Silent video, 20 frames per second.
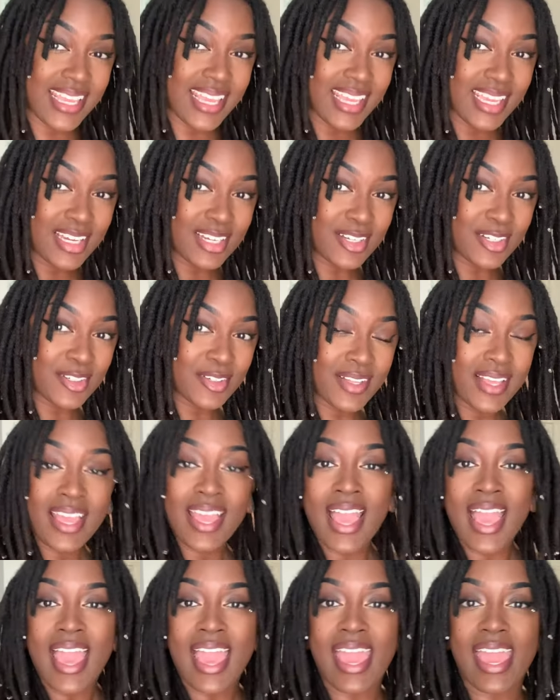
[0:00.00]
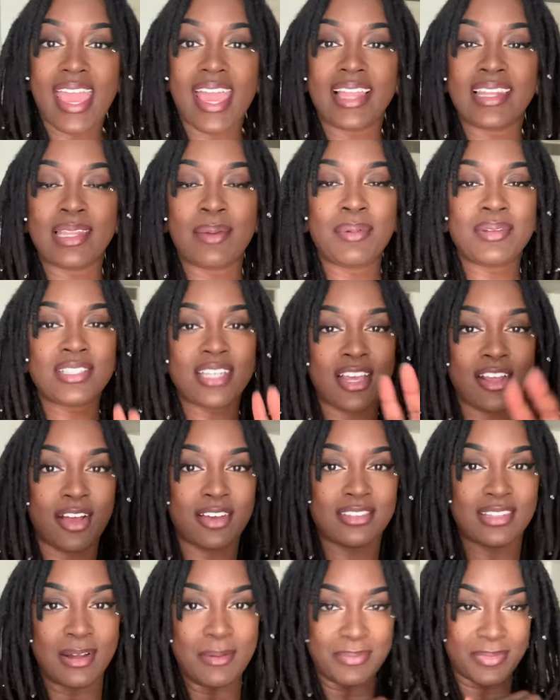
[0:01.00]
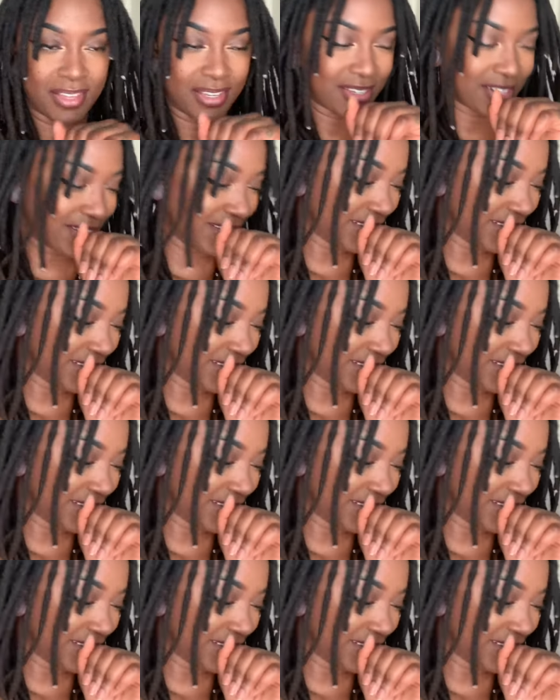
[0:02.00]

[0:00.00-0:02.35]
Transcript: Ew. And let me tell y'all something.